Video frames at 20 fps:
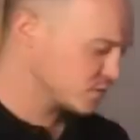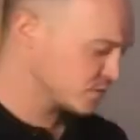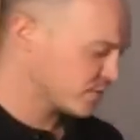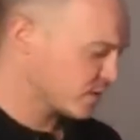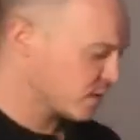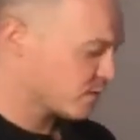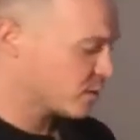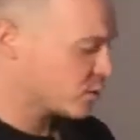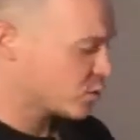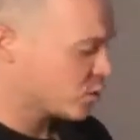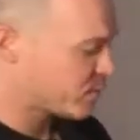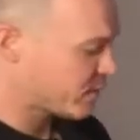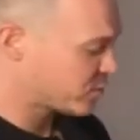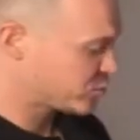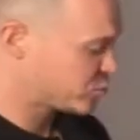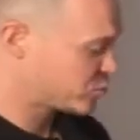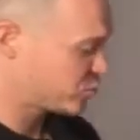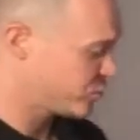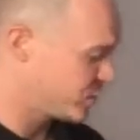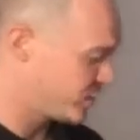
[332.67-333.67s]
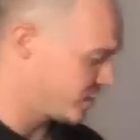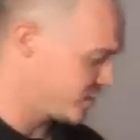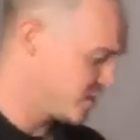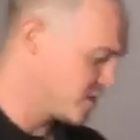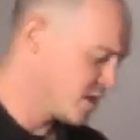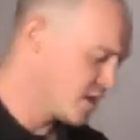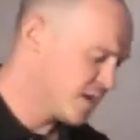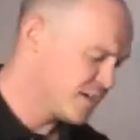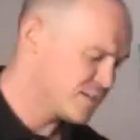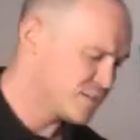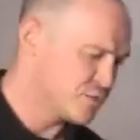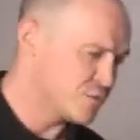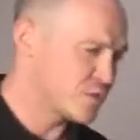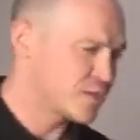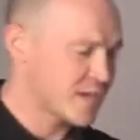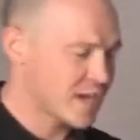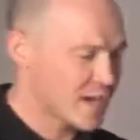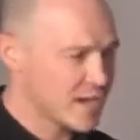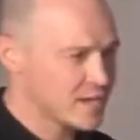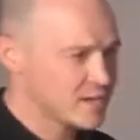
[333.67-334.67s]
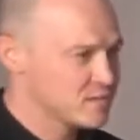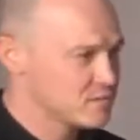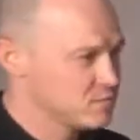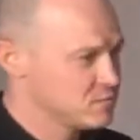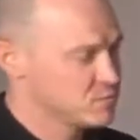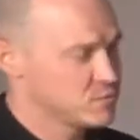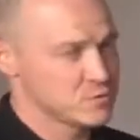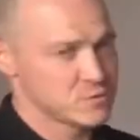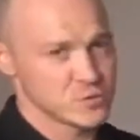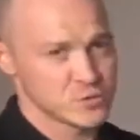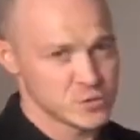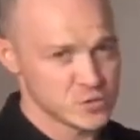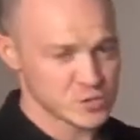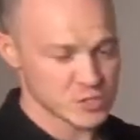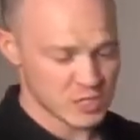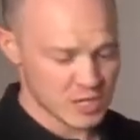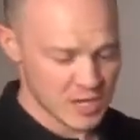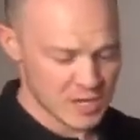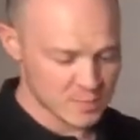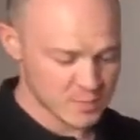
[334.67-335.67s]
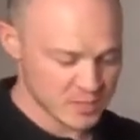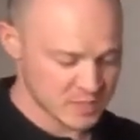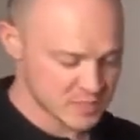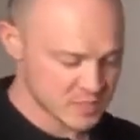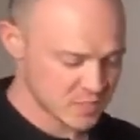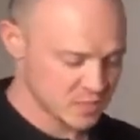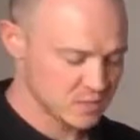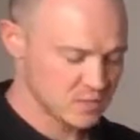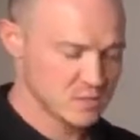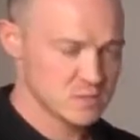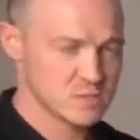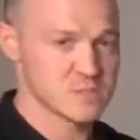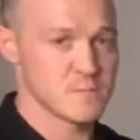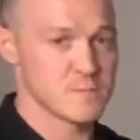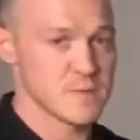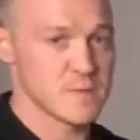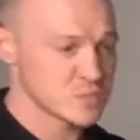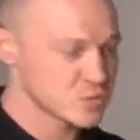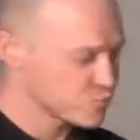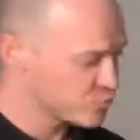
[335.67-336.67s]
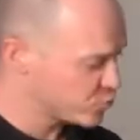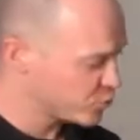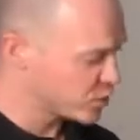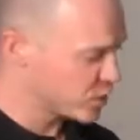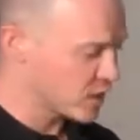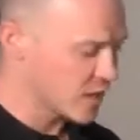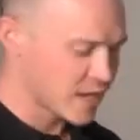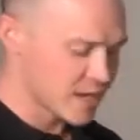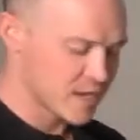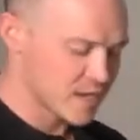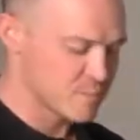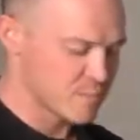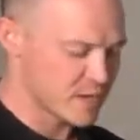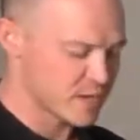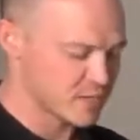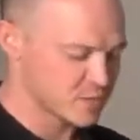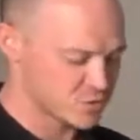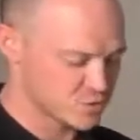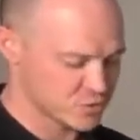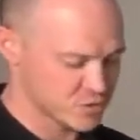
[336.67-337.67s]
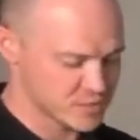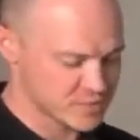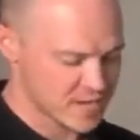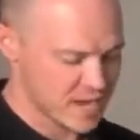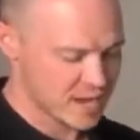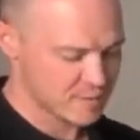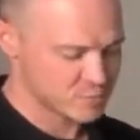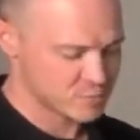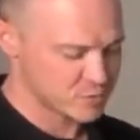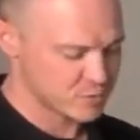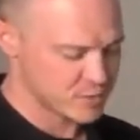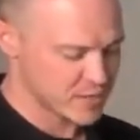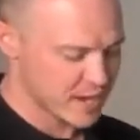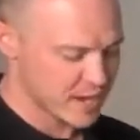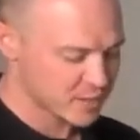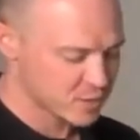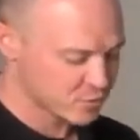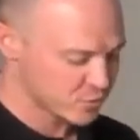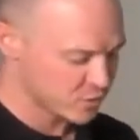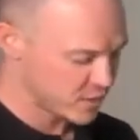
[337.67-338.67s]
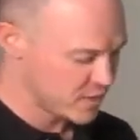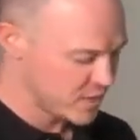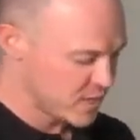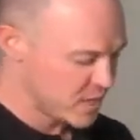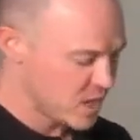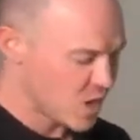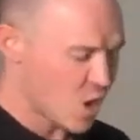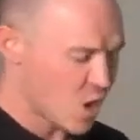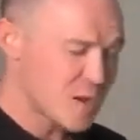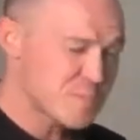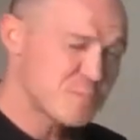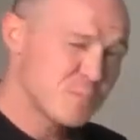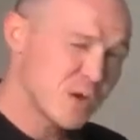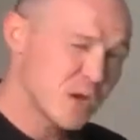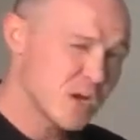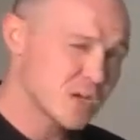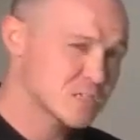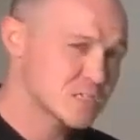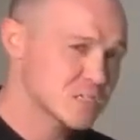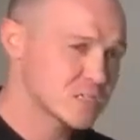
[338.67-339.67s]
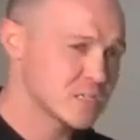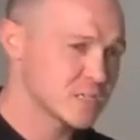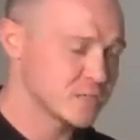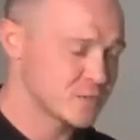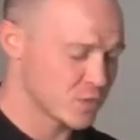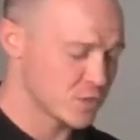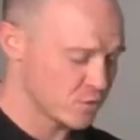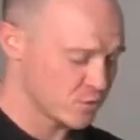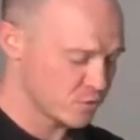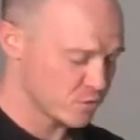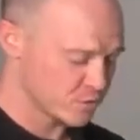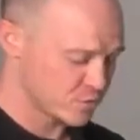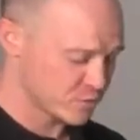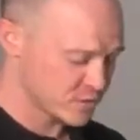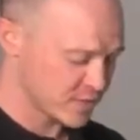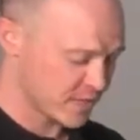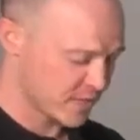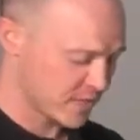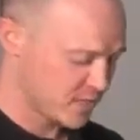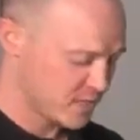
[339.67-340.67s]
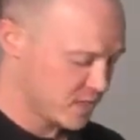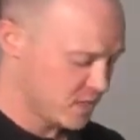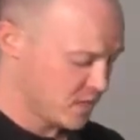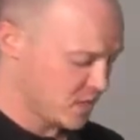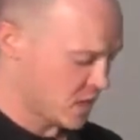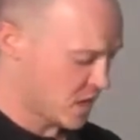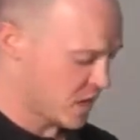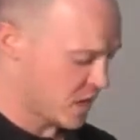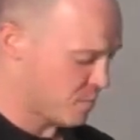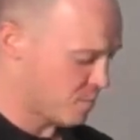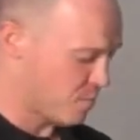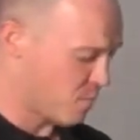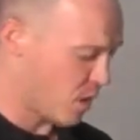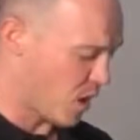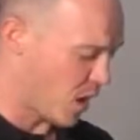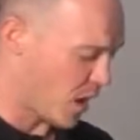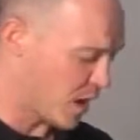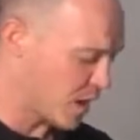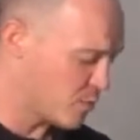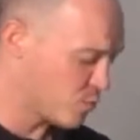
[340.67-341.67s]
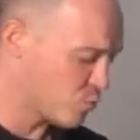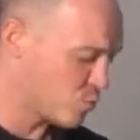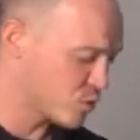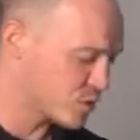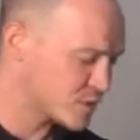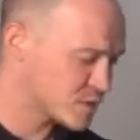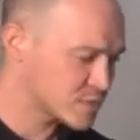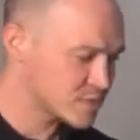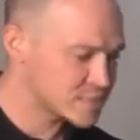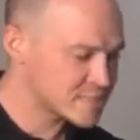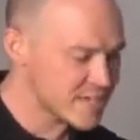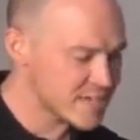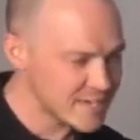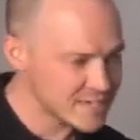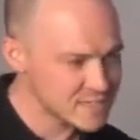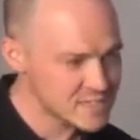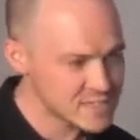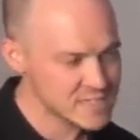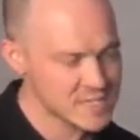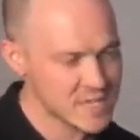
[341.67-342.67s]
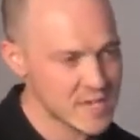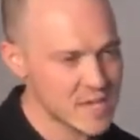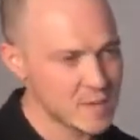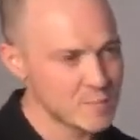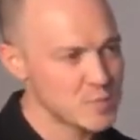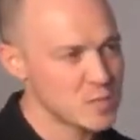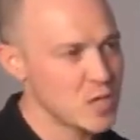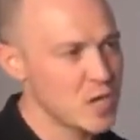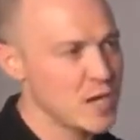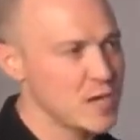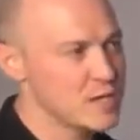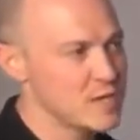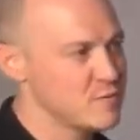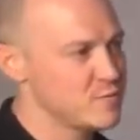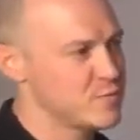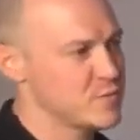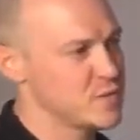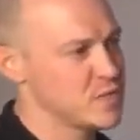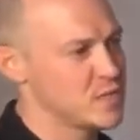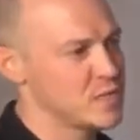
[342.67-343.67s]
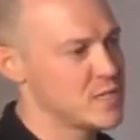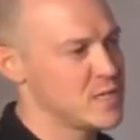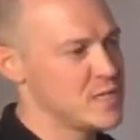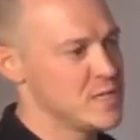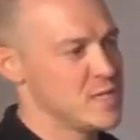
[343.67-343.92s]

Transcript: of how I go about shooting, you can use a light meter to measure all your lighting, making sure it's absolutely accurate. I personally don't use that. I would tend to say I'm kind of a,